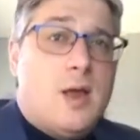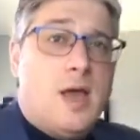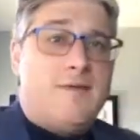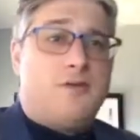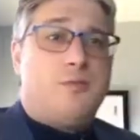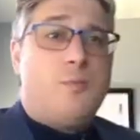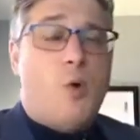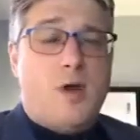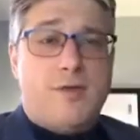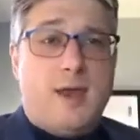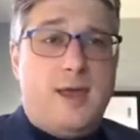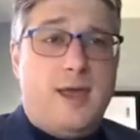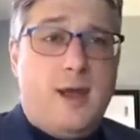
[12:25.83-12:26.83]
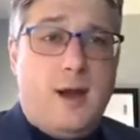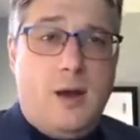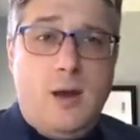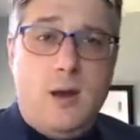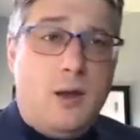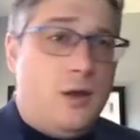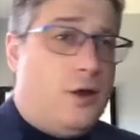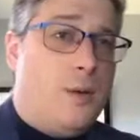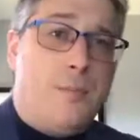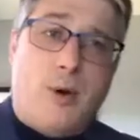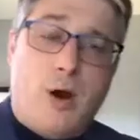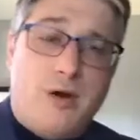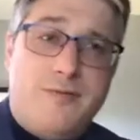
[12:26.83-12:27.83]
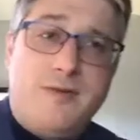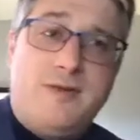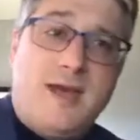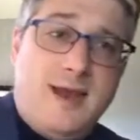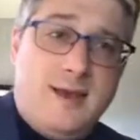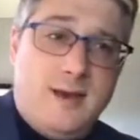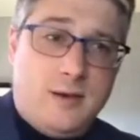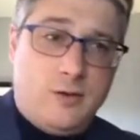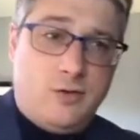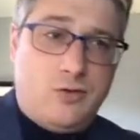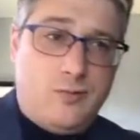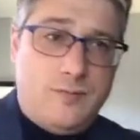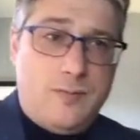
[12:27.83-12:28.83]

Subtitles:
If it's more than a year, you're barred for 10 years,